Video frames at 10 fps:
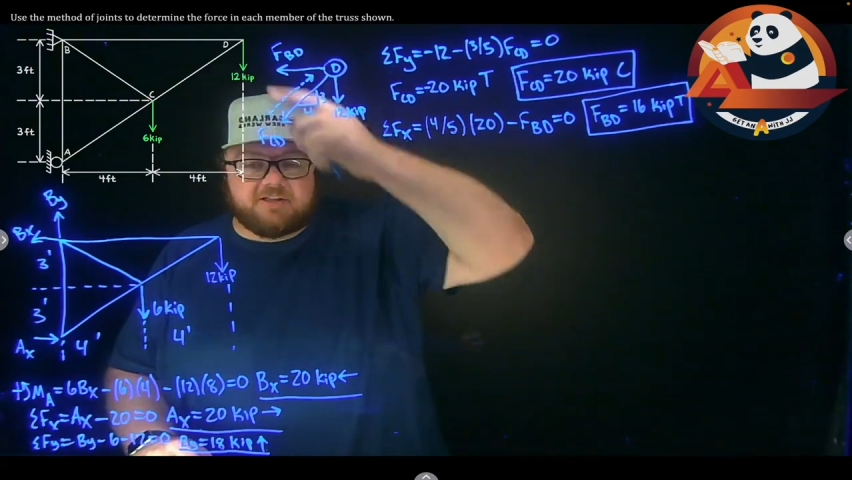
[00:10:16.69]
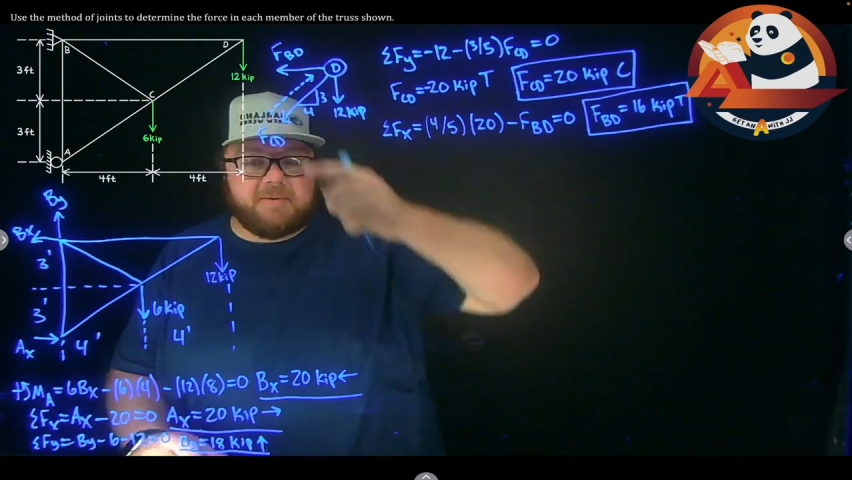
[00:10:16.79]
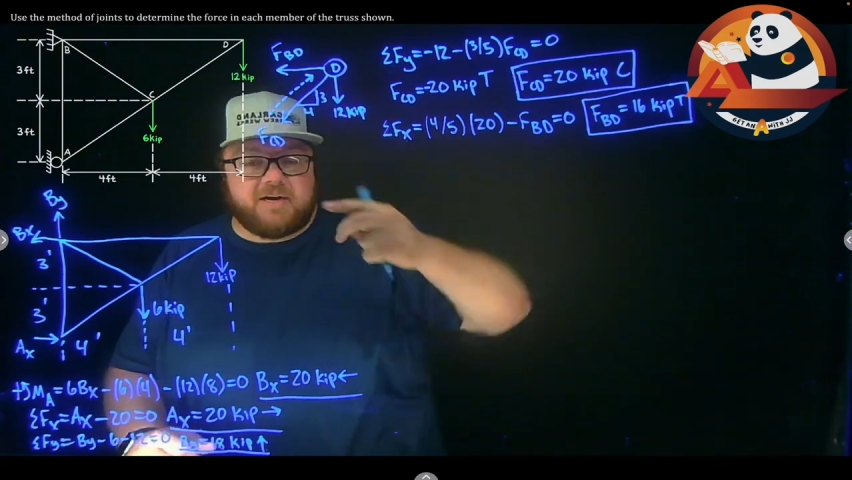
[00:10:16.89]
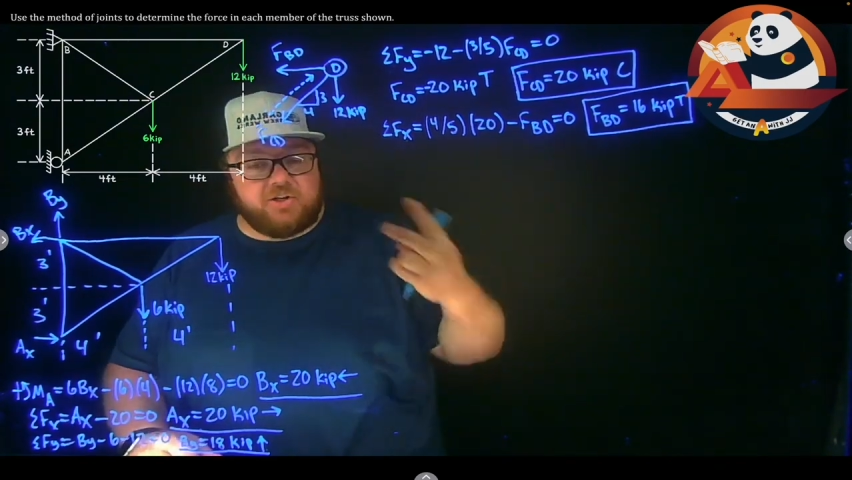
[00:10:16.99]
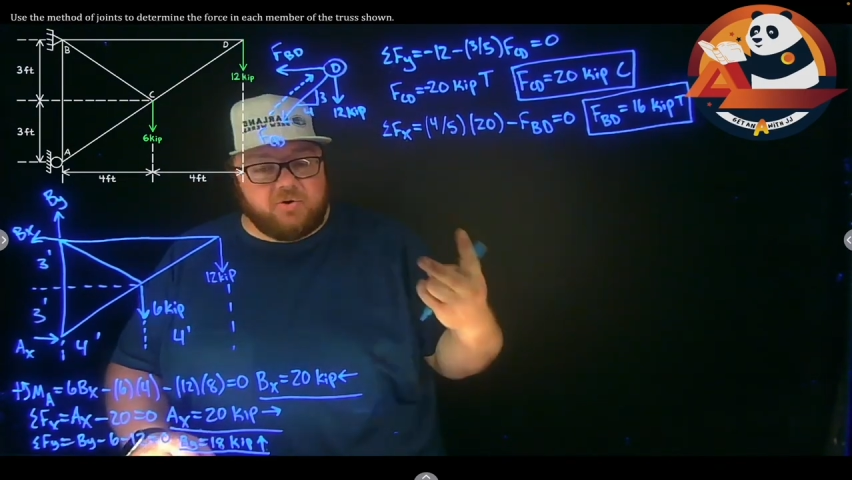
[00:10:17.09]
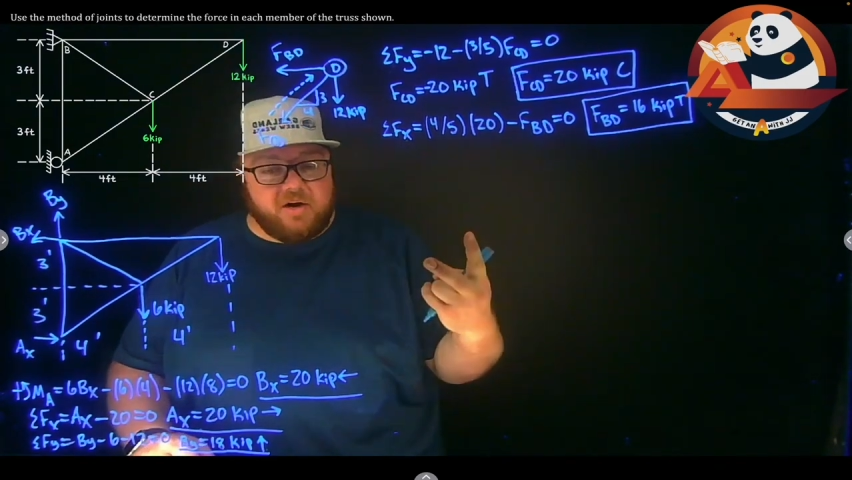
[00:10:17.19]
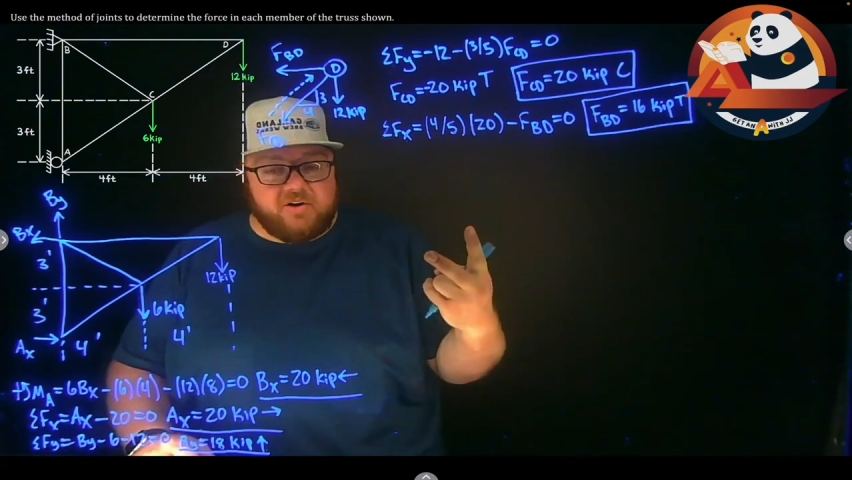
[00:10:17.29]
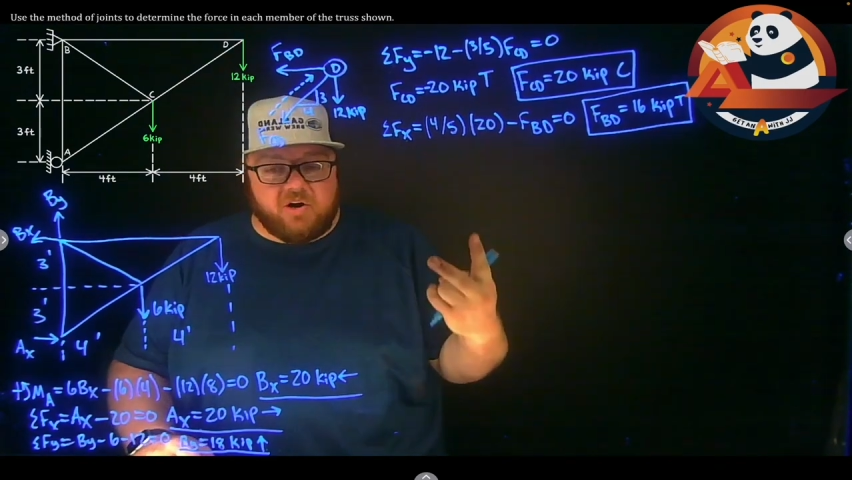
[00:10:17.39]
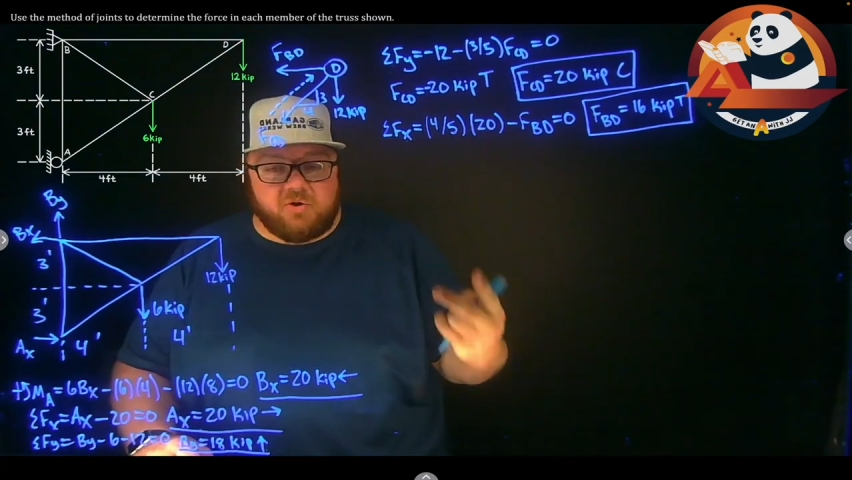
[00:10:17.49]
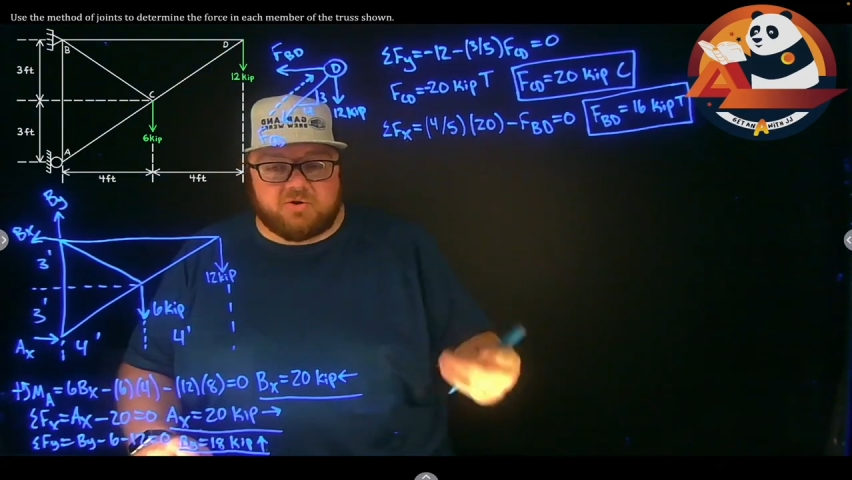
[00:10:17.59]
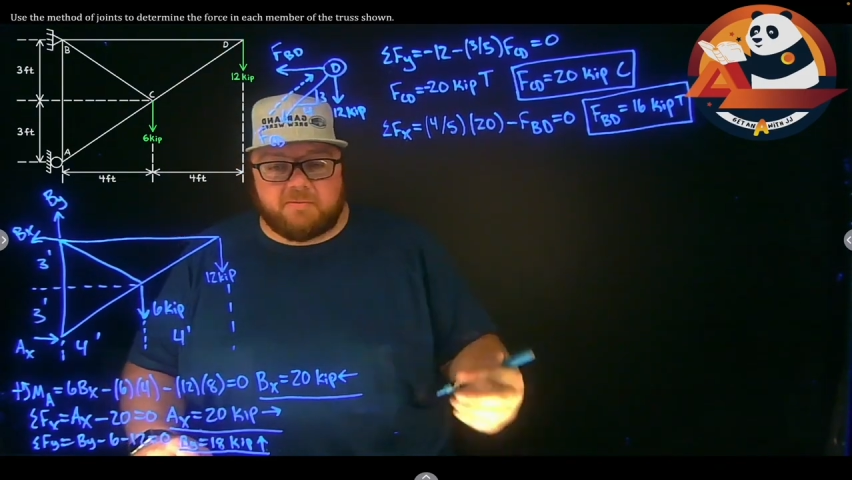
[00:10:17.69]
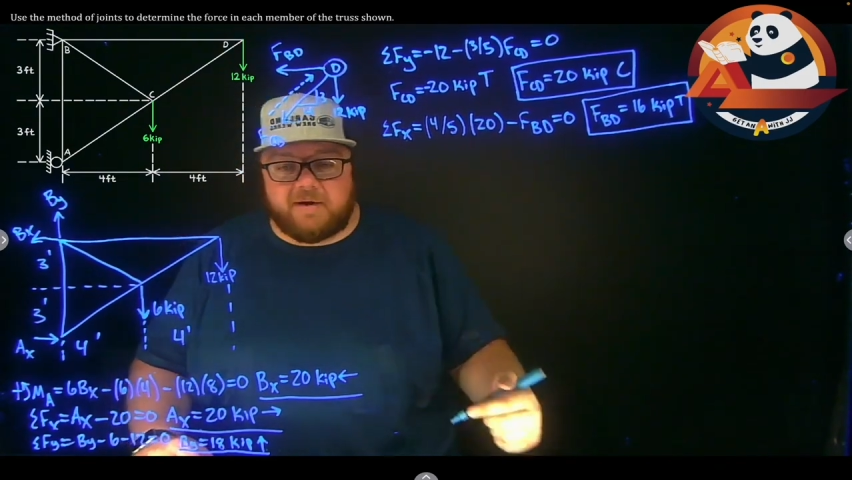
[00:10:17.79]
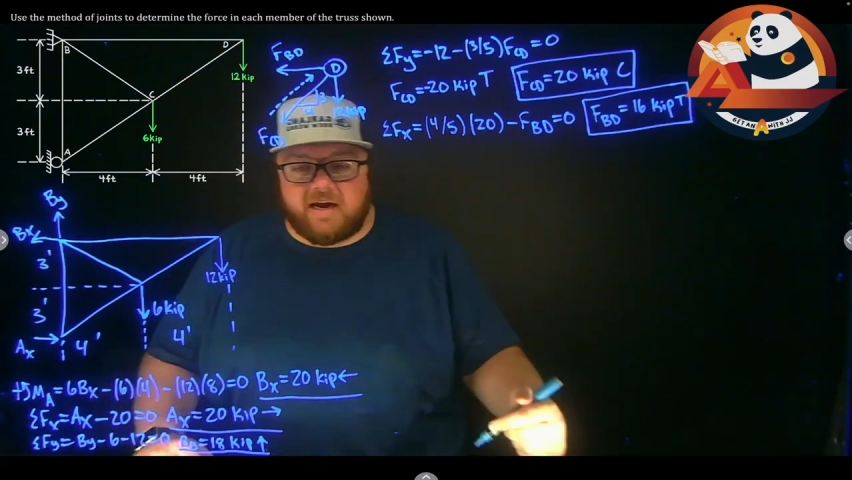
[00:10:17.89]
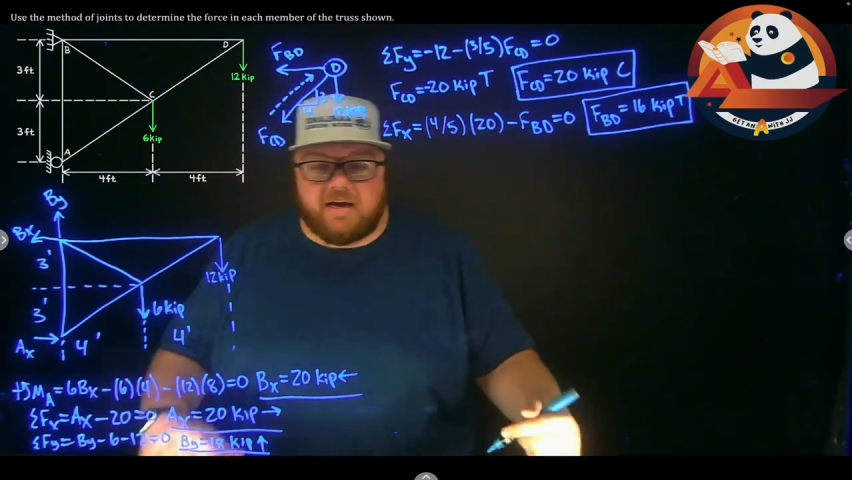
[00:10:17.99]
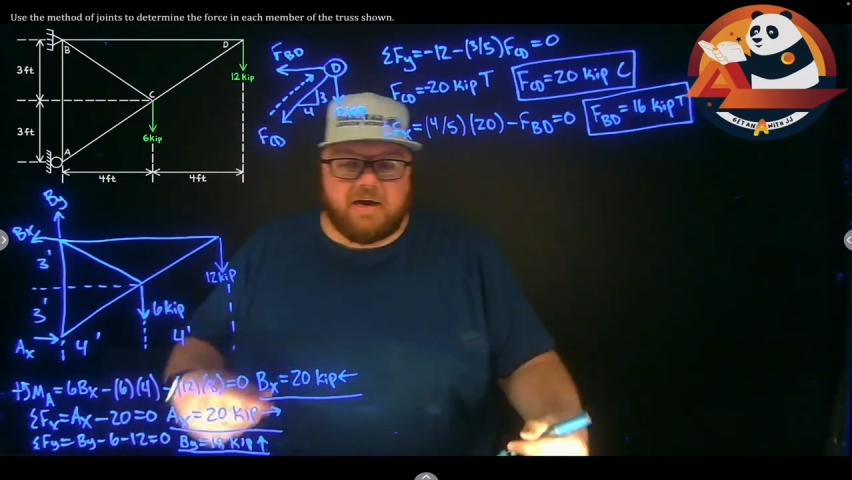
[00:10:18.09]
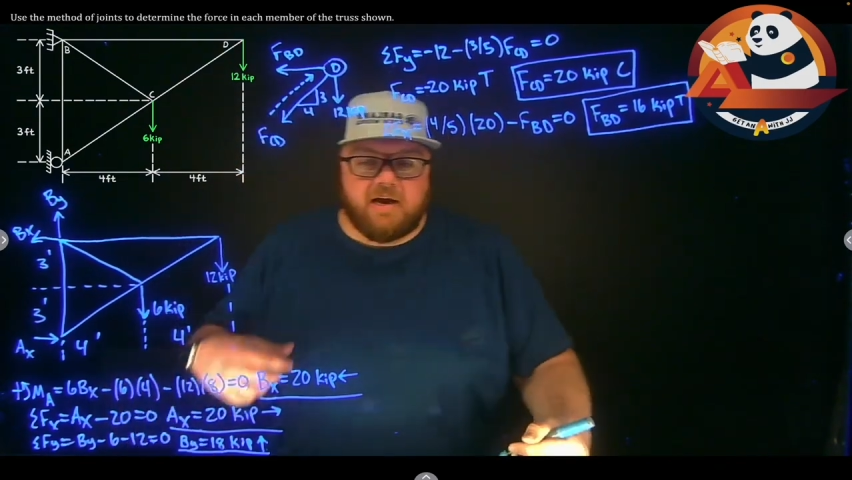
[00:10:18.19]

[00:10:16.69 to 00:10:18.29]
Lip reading: so my two unknowns would be